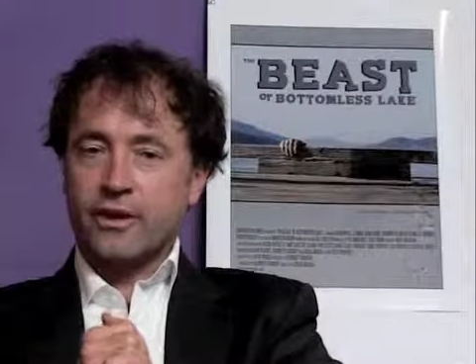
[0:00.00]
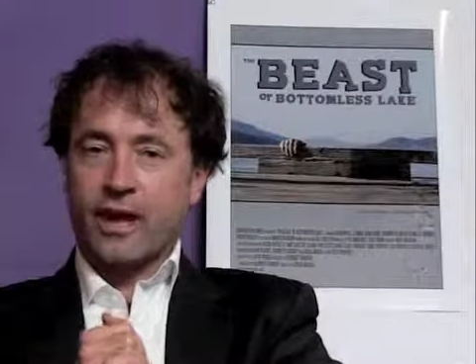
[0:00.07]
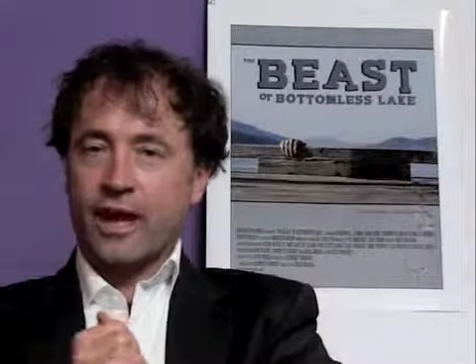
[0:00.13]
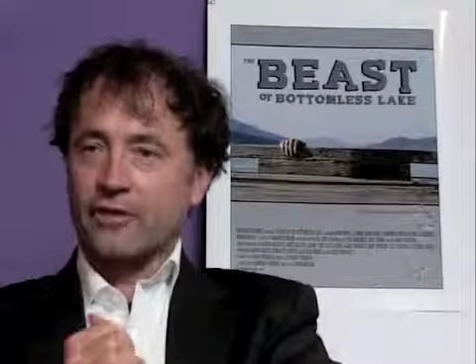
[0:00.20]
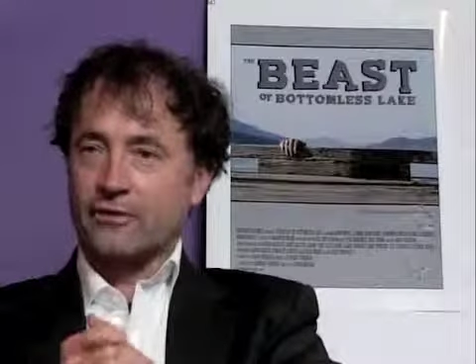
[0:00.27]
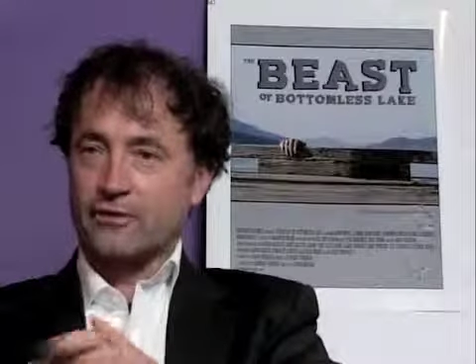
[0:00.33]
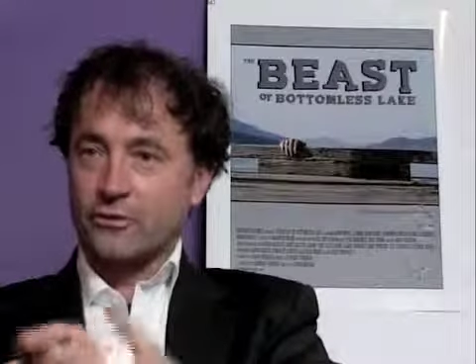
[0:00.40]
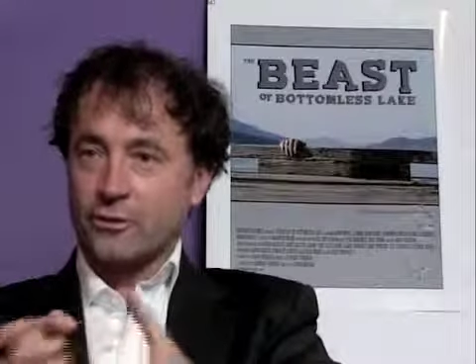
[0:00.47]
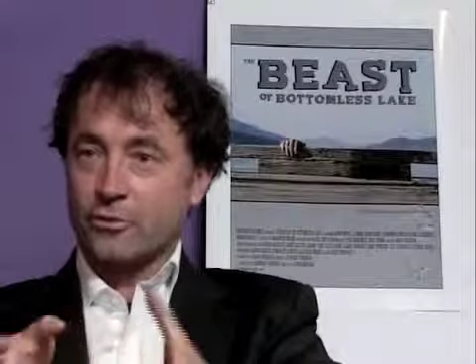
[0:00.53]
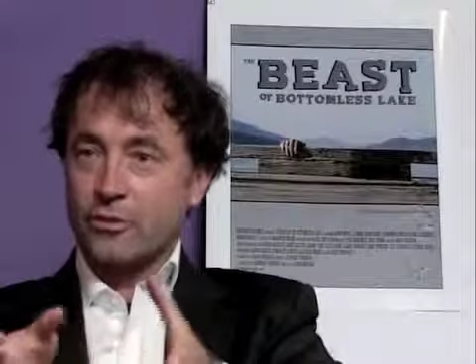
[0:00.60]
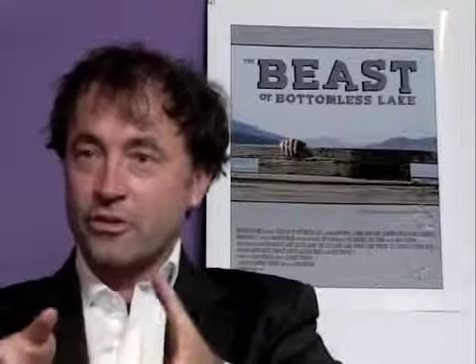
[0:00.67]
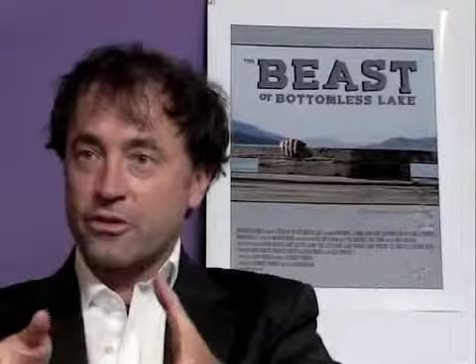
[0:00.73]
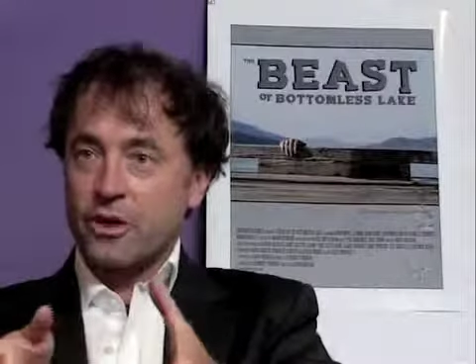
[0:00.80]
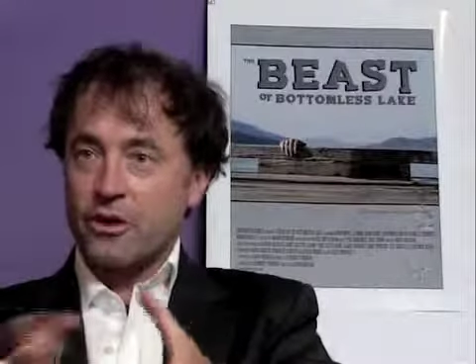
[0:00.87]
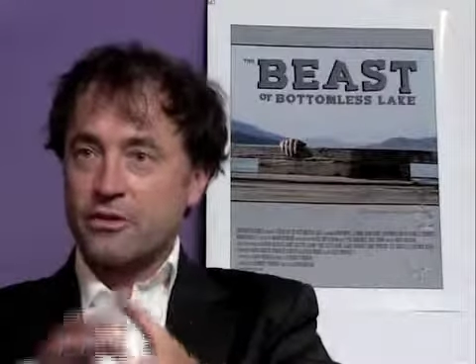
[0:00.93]
has its own
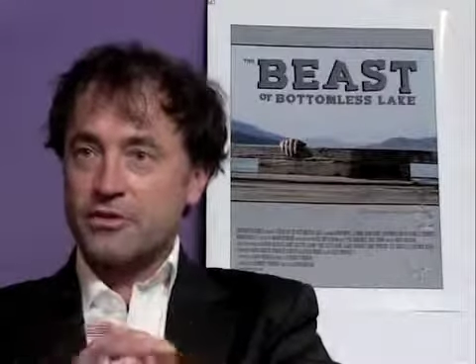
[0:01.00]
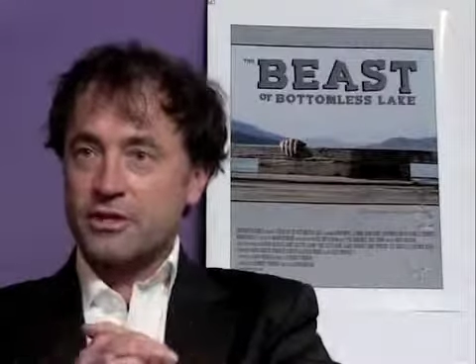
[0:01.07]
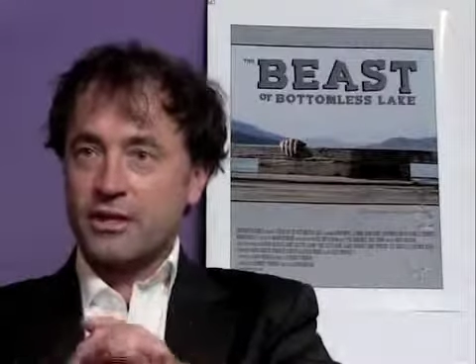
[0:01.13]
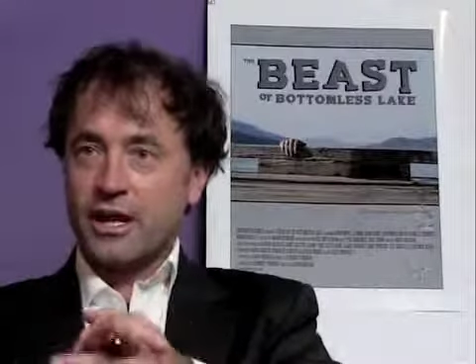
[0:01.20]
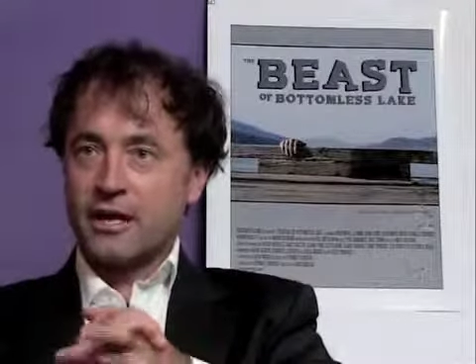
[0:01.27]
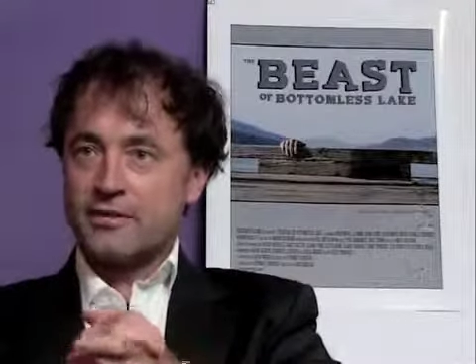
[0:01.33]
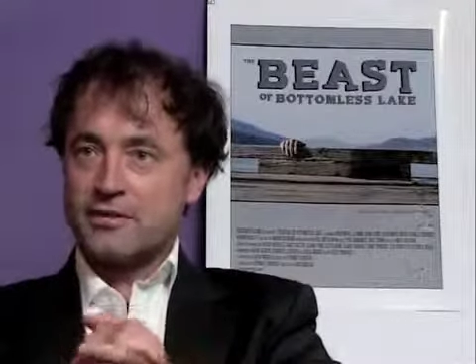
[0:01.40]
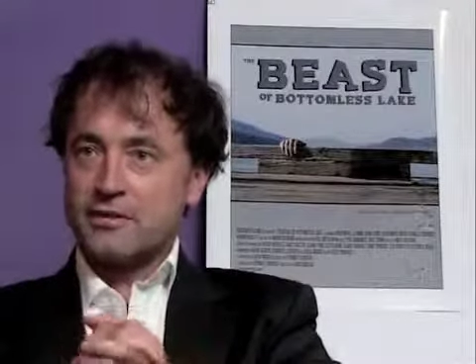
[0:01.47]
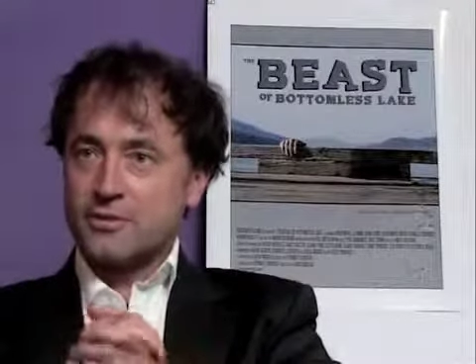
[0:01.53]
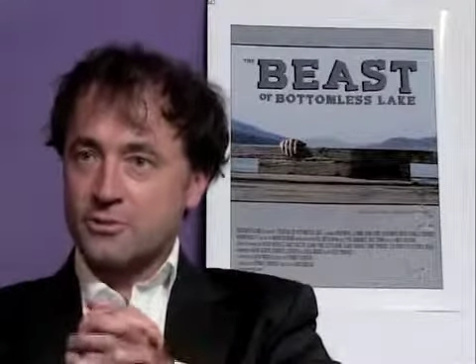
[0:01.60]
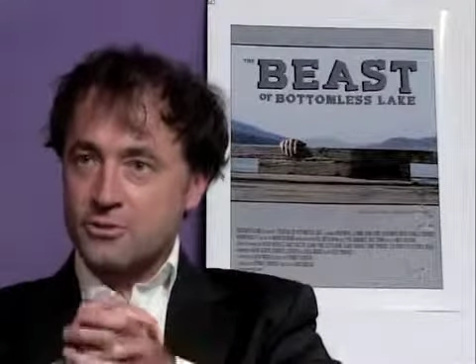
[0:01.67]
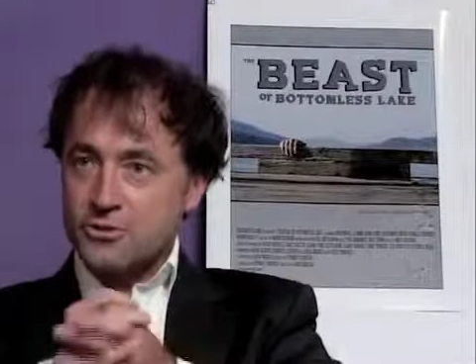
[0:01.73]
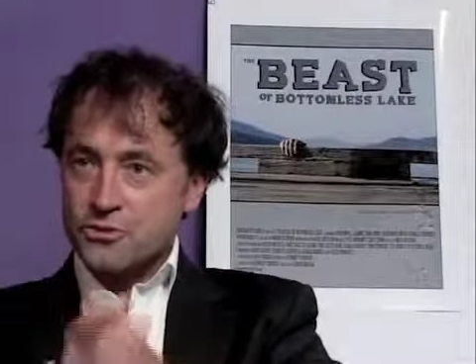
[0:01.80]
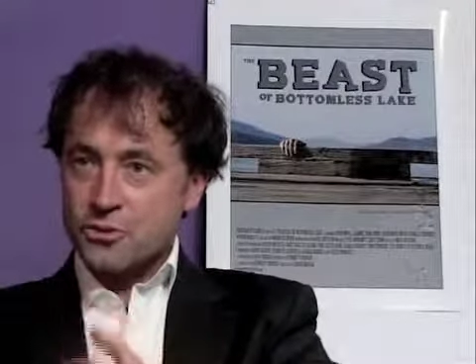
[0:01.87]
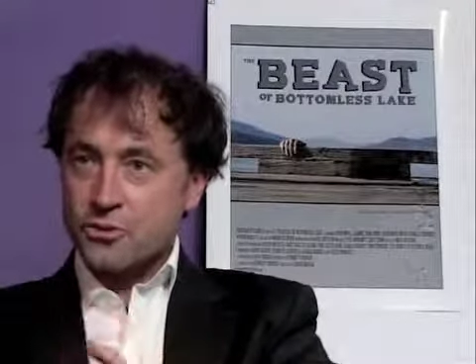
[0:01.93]
mythology, it has its own
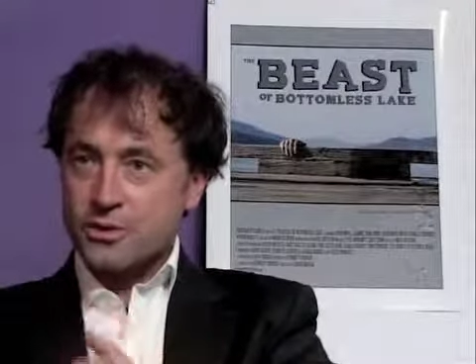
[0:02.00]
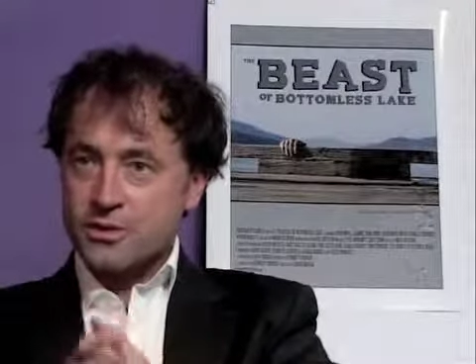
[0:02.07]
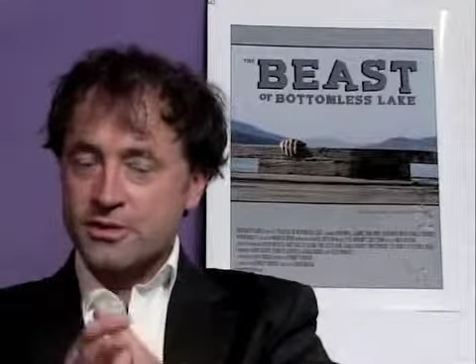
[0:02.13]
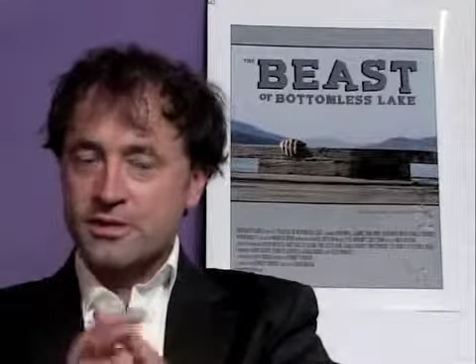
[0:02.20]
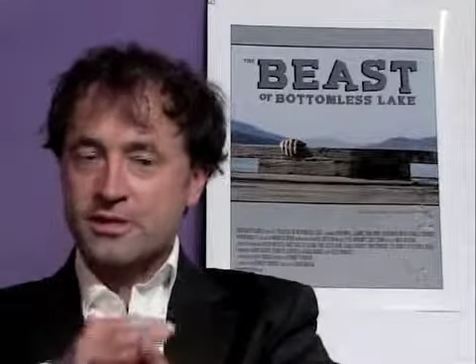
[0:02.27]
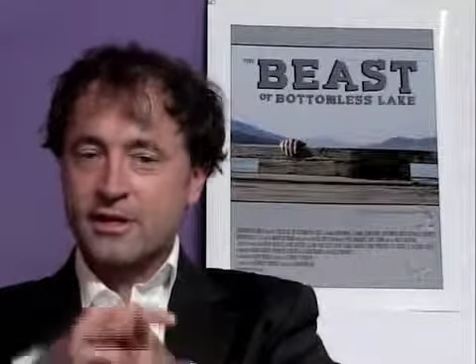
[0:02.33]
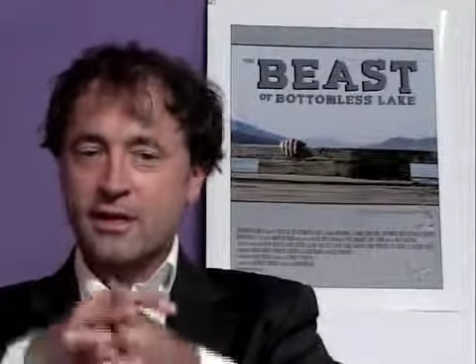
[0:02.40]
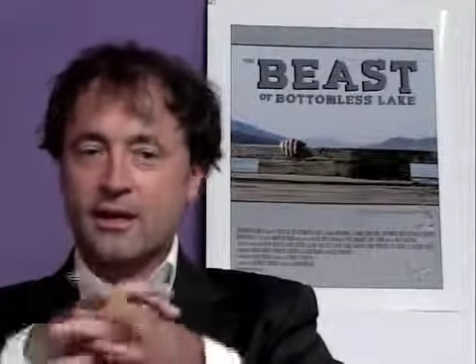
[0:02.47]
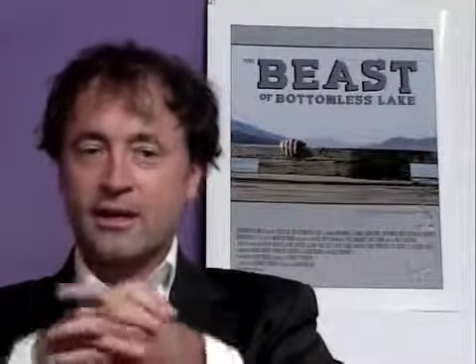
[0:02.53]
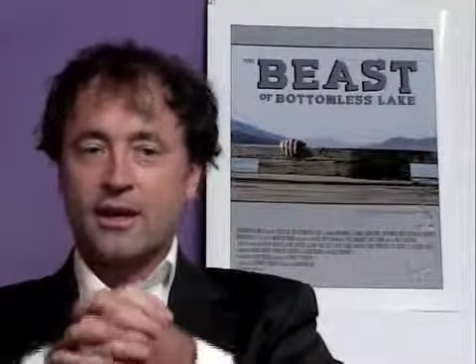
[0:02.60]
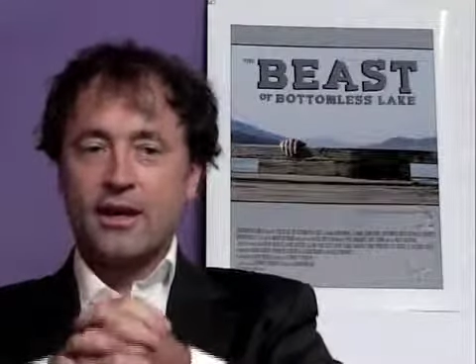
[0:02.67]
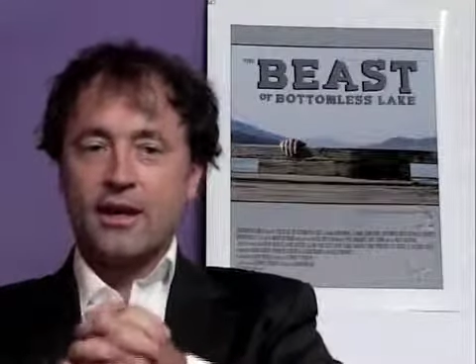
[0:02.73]
stories to tell,